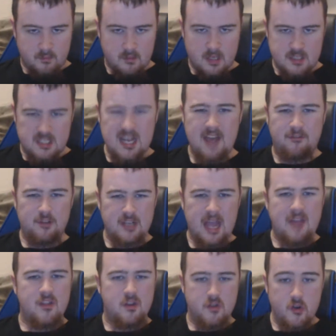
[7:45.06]
Definitely
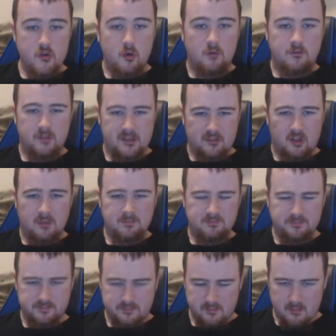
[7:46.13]
getting the noodle flavour.
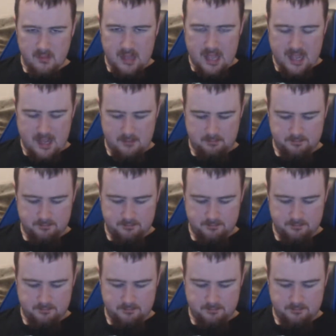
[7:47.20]
Not